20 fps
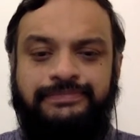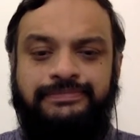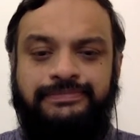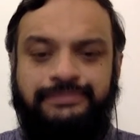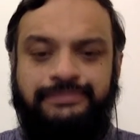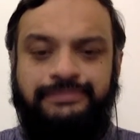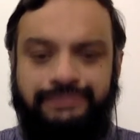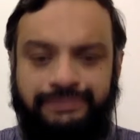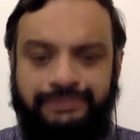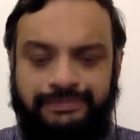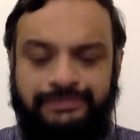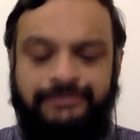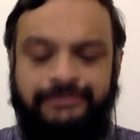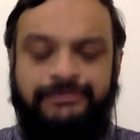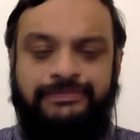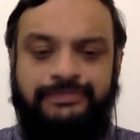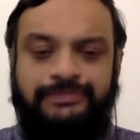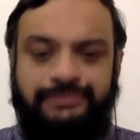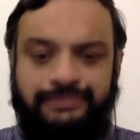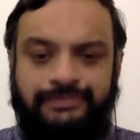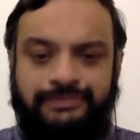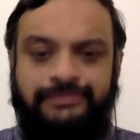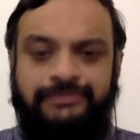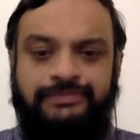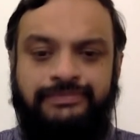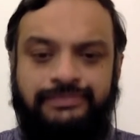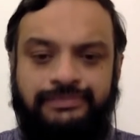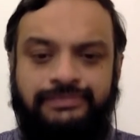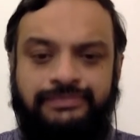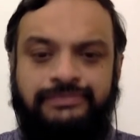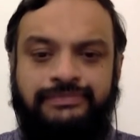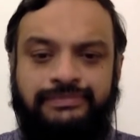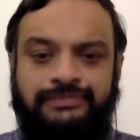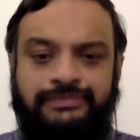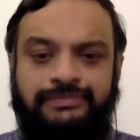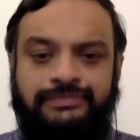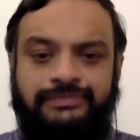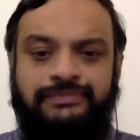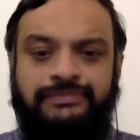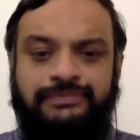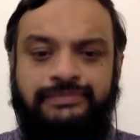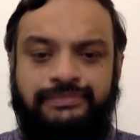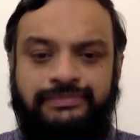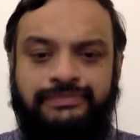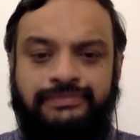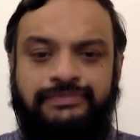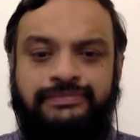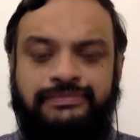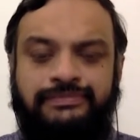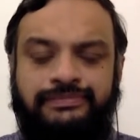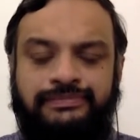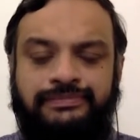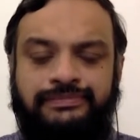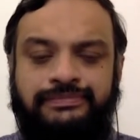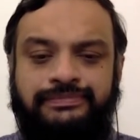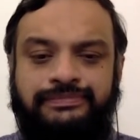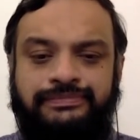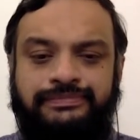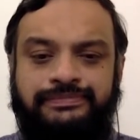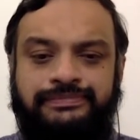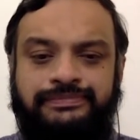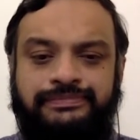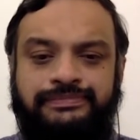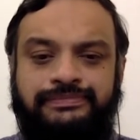(not speaking)